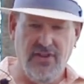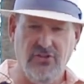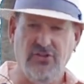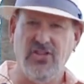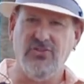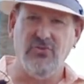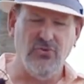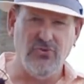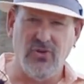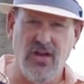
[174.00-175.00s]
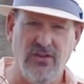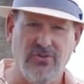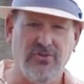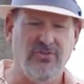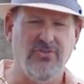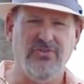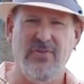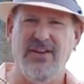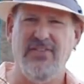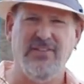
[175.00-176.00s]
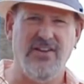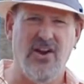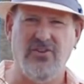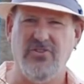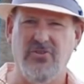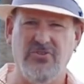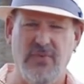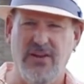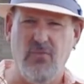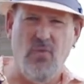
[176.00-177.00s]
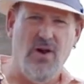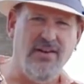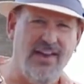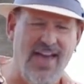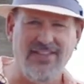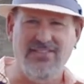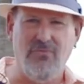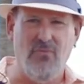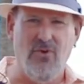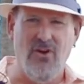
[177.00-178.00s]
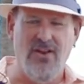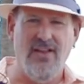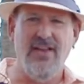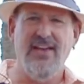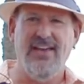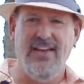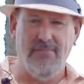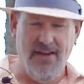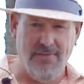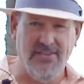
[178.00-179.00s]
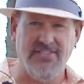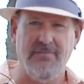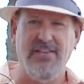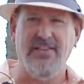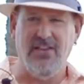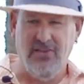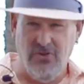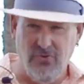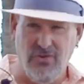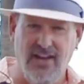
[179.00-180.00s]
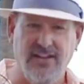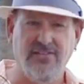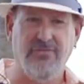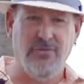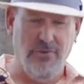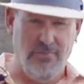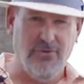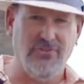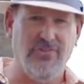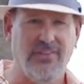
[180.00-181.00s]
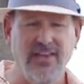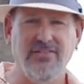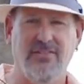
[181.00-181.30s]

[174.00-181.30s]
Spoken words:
Just do neutral colors. Don't do anything dark. Don't do any one accent wall. It might be something that you liked for your personal taste